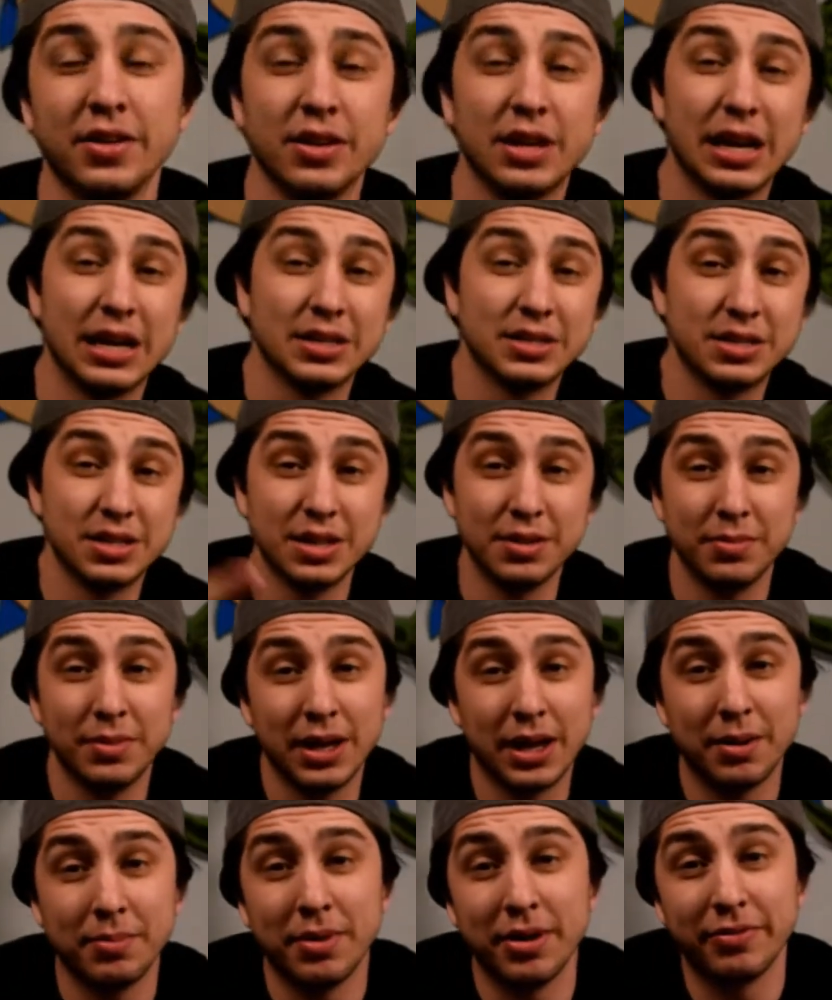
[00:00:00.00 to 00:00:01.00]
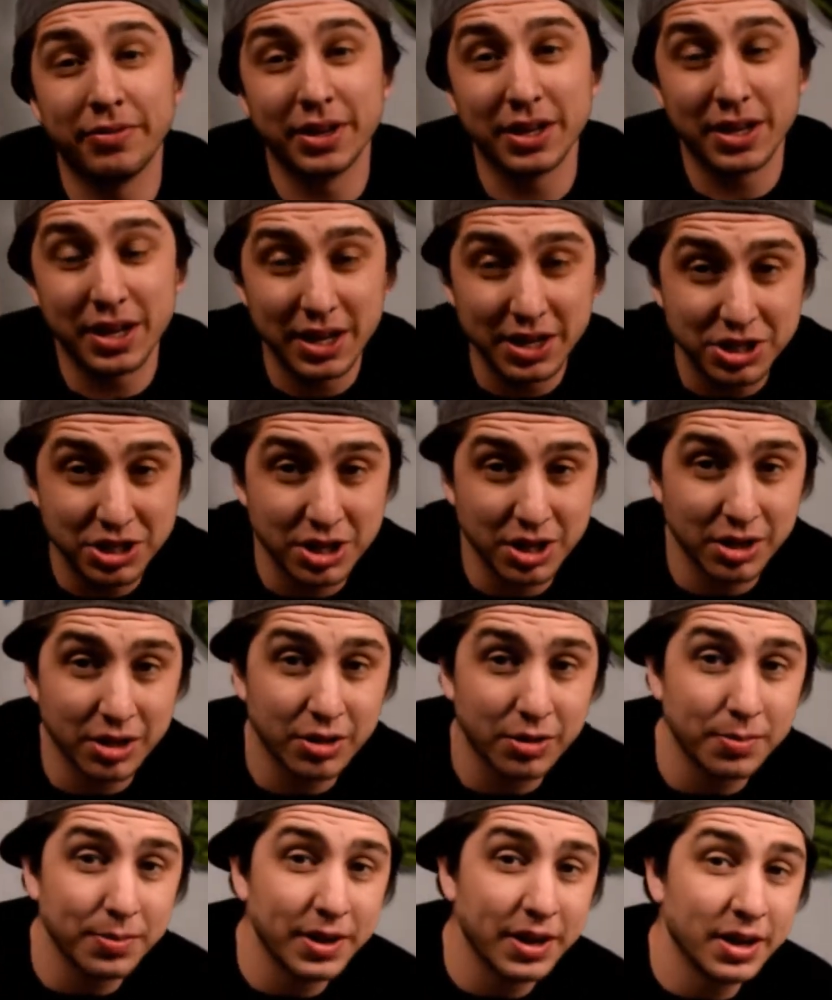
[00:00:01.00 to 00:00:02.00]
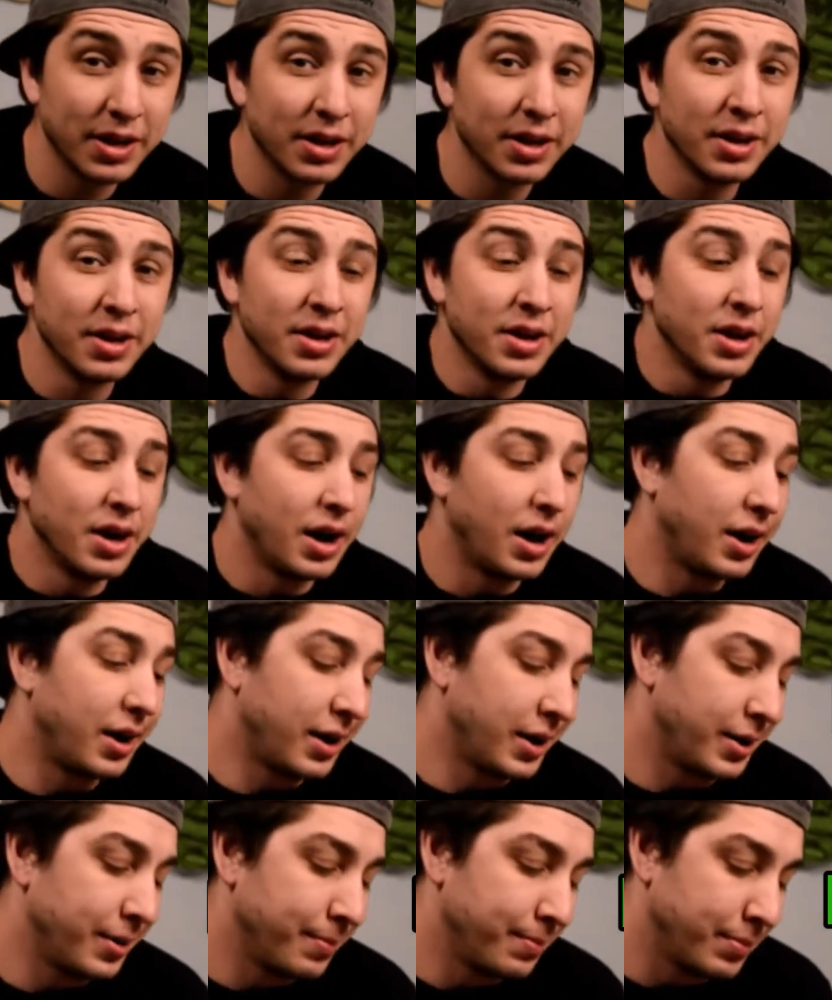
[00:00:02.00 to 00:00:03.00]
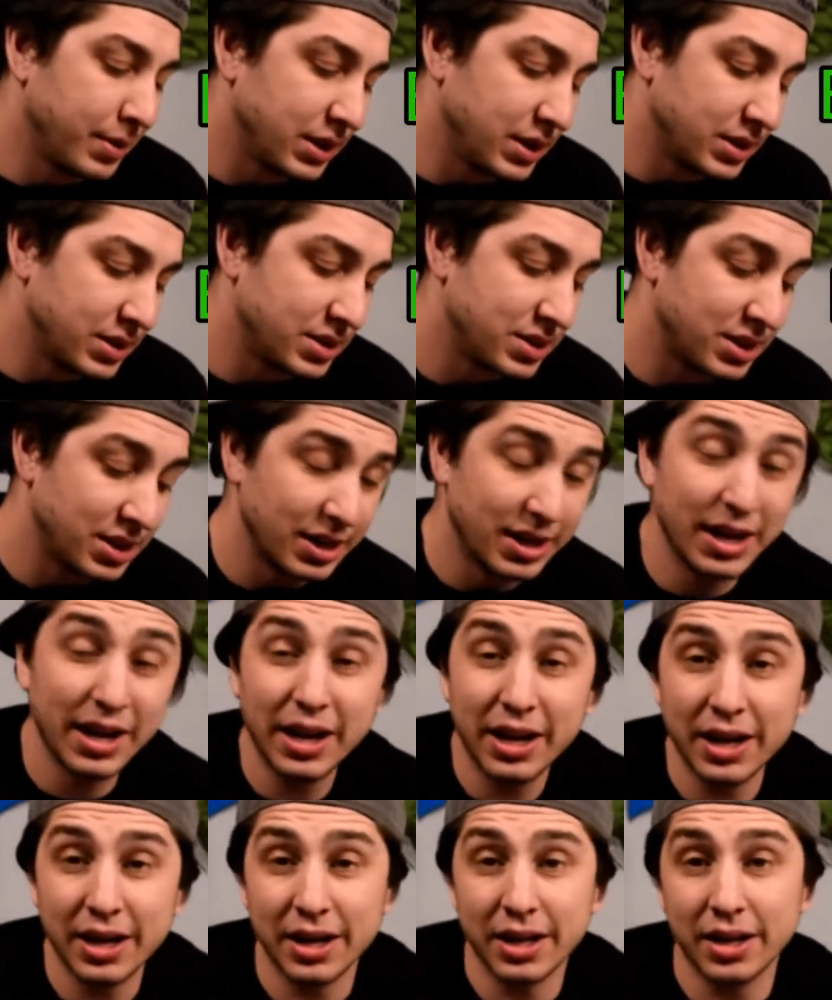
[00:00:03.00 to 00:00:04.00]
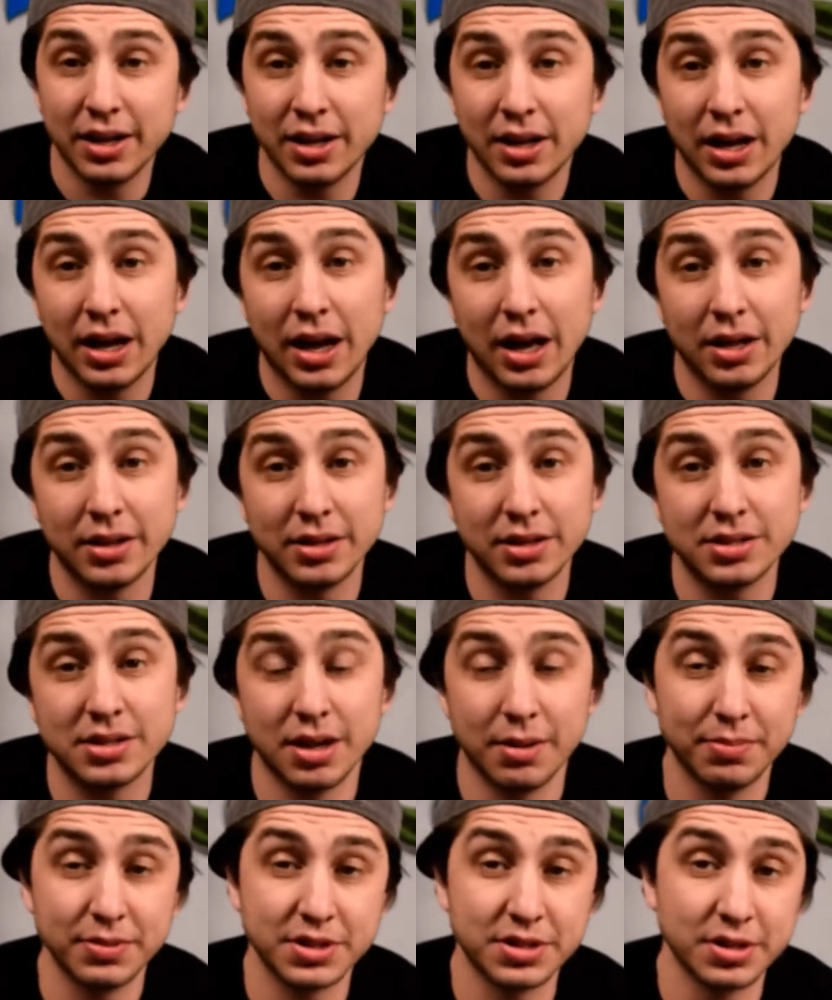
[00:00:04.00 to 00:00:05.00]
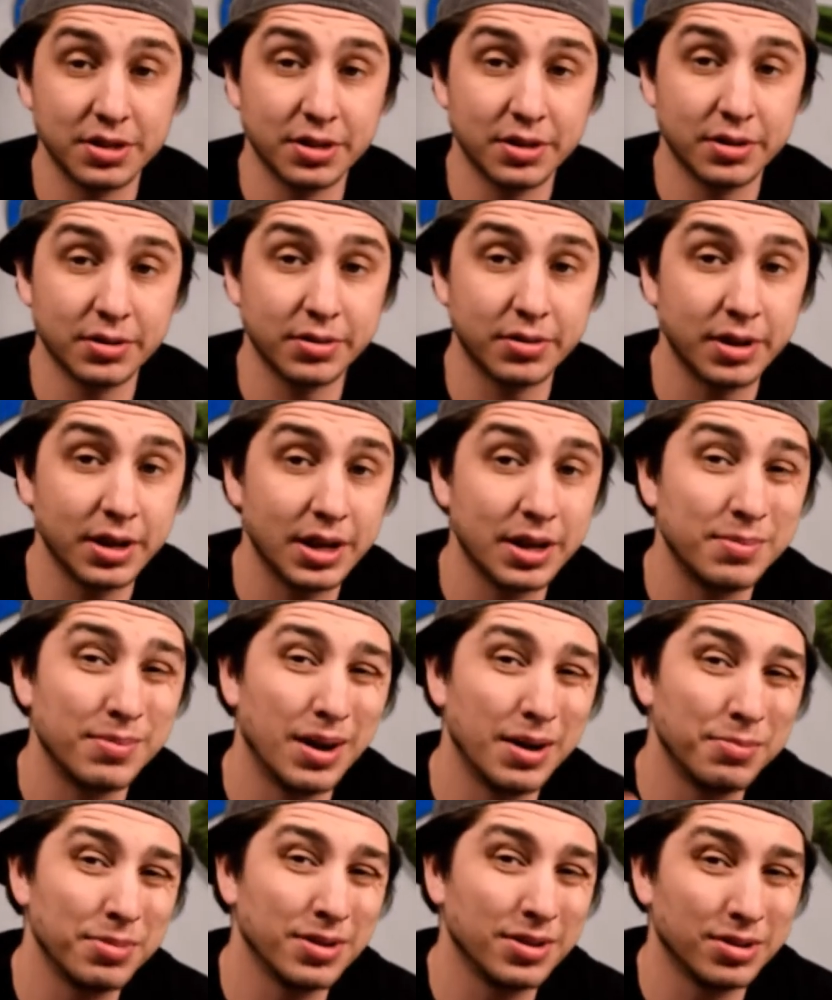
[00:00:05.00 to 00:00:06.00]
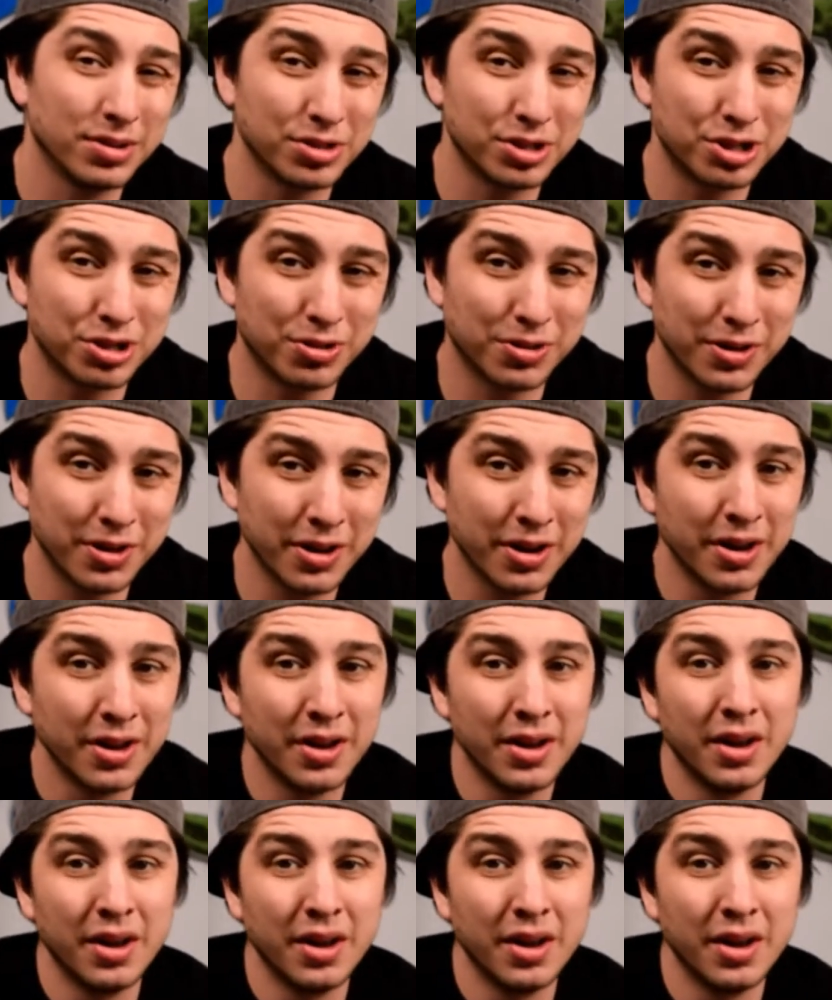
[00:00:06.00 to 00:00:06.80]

You guys seen me on my vacation a little bit, but today on this episode it might be a little short,